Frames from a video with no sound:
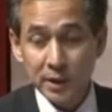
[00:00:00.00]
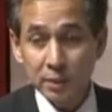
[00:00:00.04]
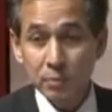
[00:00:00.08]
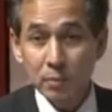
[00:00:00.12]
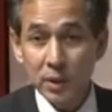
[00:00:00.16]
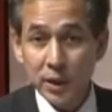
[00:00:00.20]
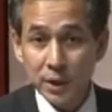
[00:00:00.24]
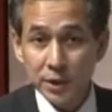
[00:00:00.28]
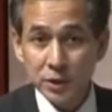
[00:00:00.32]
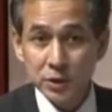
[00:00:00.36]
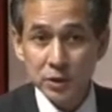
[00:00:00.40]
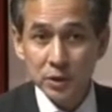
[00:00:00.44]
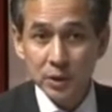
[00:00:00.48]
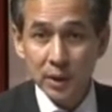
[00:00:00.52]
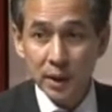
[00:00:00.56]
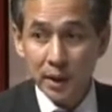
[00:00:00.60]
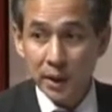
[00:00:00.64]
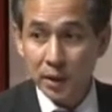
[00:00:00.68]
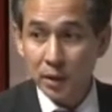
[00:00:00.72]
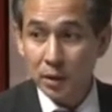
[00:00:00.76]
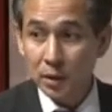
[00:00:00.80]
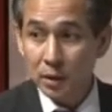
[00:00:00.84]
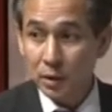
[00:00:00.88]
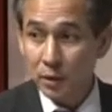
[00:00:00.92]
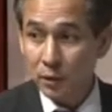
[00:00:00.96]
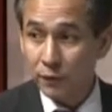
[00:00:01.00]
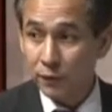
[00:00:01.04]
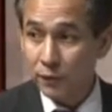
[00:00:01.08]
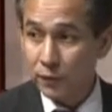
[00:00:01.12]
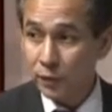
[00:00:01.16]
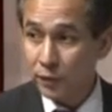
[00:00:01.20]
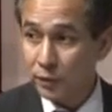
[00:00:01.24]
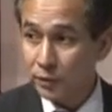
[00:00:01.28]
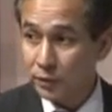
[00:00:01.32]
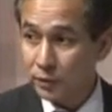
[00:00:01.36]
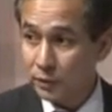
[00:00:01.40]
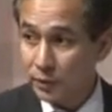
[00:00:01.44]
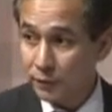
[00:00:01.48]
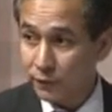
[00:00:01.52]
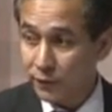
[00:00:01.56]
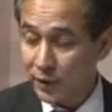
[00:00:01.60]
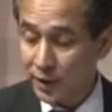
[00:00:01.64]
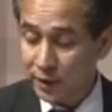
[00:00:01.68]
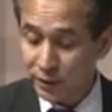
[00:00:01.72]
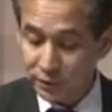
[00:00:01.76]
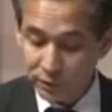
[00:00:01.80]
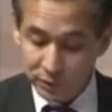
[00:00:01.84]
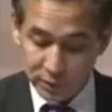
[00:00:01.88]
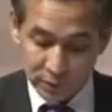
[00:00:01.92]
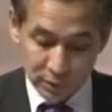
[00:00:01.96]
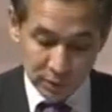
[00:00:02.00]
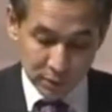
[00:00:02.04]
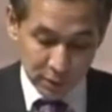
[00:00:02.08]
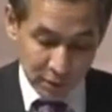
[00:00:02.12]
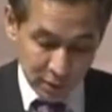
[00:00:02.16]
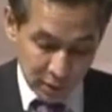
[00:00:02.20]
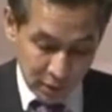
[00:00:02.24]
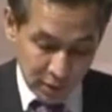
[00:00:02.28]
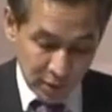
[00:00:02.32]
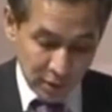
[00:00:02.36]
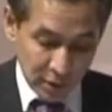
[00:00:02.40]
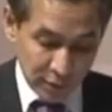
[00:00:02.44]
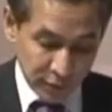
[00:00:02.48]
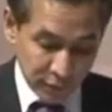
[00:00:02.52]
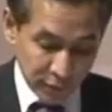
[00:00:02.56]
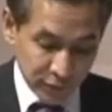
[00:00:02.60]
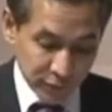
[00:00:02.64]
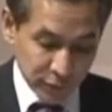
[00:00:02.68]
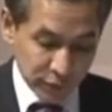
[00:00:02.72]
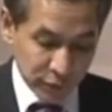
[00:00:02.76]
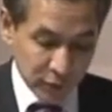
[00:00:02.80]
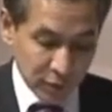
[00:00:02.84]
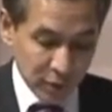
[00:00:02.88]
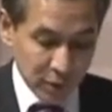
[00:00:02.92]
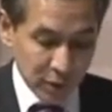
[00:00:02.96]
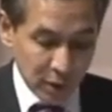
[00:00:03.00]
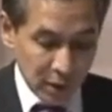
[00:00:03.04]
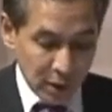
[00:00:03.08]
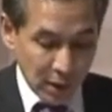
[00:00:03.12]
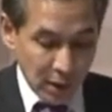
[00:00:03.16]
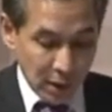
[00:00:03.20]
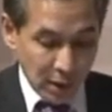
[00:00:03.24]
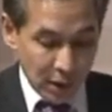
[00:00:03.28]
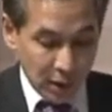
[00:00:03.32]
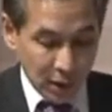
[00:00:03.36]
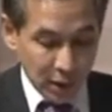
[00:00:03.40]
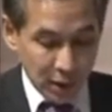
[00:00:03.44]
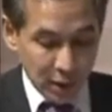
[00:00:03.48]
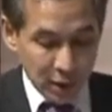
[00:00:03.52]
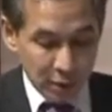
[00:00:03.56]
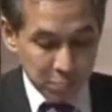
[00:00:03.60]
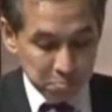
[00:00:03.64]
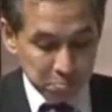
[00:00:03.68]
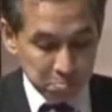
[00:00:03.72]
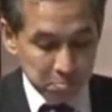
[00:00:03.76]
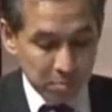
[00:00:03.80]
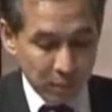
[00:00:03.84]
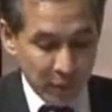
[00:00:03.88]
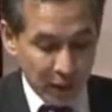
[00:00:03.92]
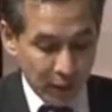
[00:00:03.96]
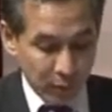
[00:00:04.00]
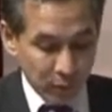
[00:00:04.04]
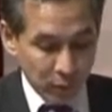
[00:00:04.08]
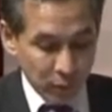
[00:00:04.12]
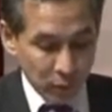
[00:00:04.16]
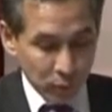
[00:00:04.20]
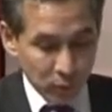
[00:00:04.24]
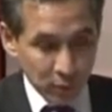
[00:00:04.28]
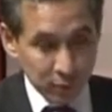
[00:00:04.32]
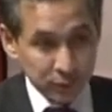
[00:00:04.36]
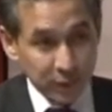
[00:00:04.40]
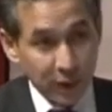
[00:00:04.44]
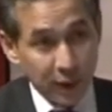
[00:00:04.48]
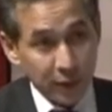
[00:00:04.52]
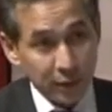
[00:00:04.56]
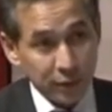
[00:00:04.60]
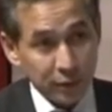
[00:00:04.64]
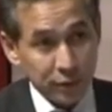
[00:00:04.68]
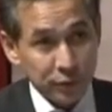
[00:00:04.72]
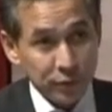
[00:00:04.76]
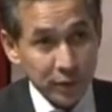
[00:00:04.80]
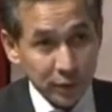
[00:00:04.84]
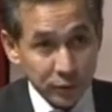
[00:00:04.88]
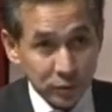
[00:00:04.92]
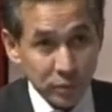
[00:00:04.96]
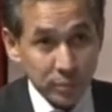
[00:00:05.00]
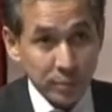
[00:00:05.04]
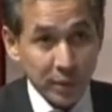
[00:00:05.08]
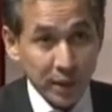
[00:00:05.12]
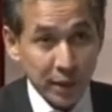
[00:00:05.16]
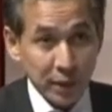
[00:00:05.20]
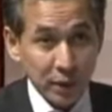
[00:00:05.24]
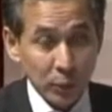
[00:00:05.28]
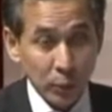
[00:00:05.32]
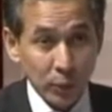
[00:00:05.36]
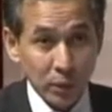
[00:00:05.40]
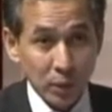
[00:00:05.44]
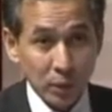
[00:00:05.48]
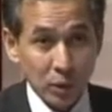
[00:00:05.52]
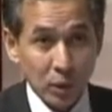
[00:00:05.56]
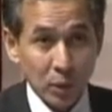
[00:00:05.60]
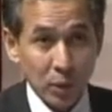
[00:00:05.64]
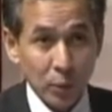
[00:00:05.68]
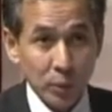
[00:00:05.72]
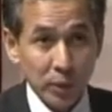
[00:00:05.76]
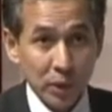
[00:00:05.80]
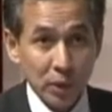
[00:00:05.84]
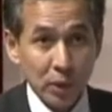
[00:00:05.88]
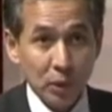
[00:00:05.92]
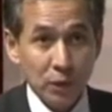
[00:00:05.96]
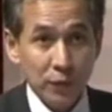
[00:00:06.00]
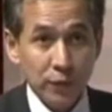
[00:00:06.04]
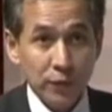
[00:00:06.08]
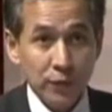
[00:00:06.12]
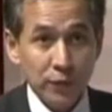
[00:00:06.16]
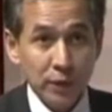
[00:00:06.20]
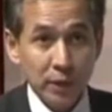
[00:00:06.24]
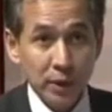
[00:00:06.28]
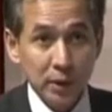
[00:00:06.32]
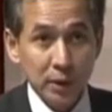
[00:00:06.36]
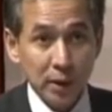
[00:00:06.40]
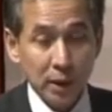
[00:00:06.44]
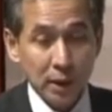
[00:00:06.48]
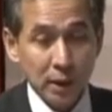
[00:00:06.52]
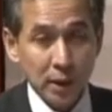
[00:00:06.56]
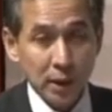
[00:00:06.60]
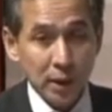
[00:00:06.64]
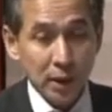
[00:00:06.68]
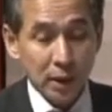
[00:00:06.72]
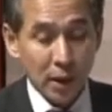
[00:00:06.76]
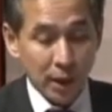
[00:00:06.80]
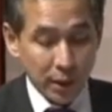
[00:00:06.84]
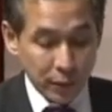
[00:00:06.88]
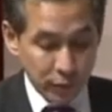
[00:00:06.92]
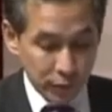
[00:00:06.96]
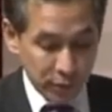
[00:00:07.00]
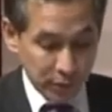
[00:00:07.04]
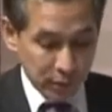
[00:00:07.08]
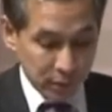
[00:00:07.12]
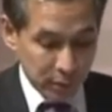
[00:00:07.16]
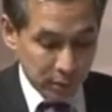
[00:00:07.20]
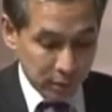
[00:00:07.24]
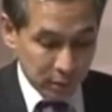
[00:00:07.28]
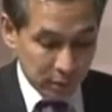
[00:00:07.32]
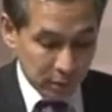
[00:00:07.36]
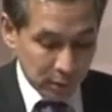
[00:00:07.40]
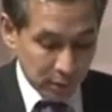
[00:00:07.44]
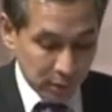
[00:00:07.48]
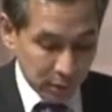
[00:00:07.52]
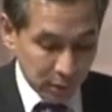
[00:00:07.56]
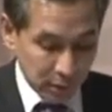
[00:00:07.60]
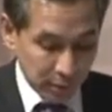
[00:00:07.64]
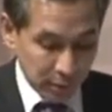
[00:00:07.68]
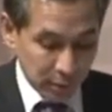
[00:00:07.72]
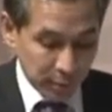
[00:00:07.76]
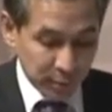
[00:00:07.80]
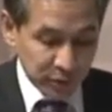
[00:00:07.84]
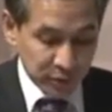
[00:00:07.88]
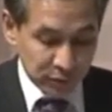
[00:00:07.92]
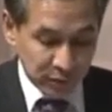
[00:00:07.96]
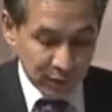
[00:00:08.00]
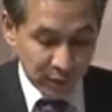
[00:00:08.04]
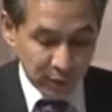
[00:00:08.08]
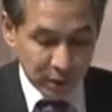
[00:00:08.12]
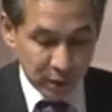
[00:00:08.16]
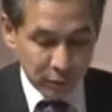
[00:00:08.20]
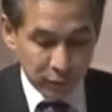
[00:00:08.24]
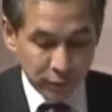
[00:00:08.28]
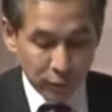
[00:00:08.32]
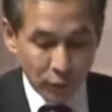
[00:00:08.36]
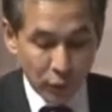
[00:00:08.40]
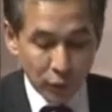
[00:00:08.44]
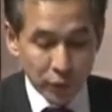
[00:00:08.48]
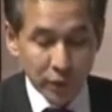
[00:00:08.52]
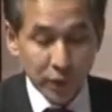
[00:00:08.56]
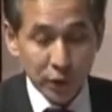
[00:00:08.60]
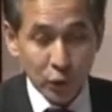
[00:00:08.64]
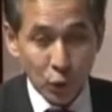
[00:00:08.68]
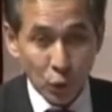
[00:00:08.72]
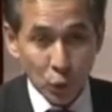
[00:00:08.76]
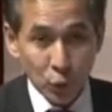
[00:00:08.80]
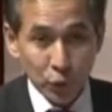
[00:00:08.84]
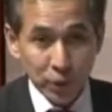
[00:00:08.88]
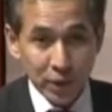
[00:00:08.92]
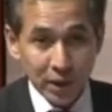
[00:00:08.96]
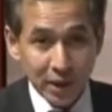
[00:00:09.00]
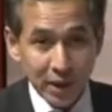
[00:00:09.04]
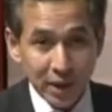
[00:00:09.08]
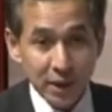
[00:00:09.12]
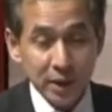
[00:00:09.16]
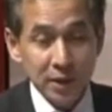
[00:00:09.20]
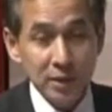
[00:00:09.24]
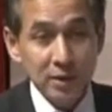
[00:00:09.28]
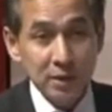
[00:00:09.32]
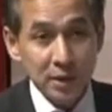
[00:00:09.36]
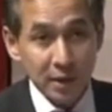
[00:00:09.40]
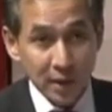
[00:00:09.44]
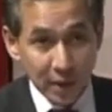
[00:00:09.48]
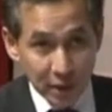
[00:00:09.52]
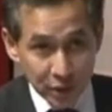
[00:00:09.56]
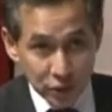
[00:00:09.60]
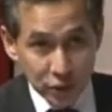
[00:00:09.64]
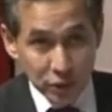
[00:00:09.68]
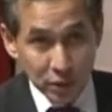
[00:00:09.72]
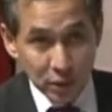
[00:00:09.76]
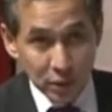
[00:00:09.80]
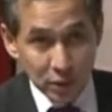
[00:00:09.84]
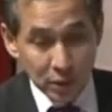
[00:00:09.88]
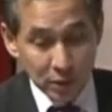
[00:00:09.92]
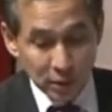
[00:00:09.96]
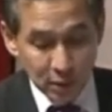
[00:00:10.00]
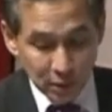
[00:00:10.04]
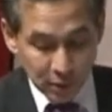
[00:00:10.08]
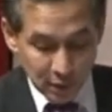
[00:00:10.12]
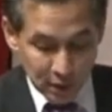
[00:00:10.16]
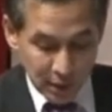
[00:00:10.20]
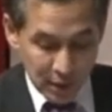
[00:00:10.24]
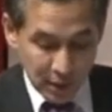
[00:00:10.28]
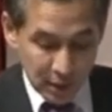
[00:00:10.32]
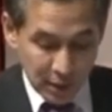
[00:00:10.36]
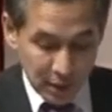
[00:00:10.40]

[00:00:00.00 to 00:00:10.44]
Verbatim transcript: in Malaysia, and of course vice Versa. Um, at the central bank, we are, we are offering a 100% uh, foreign-owned international